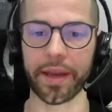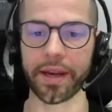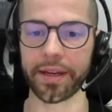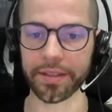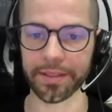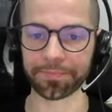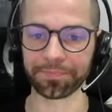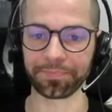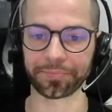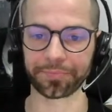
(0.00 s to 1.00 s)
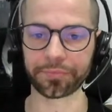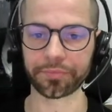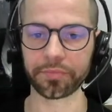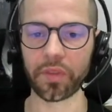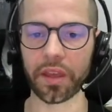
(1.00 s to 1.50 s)
because
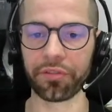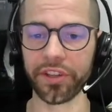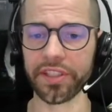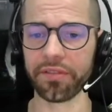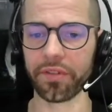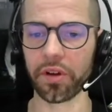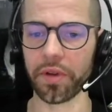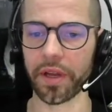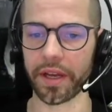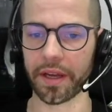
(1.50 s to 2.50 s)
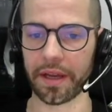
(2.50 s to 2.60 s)
first of all,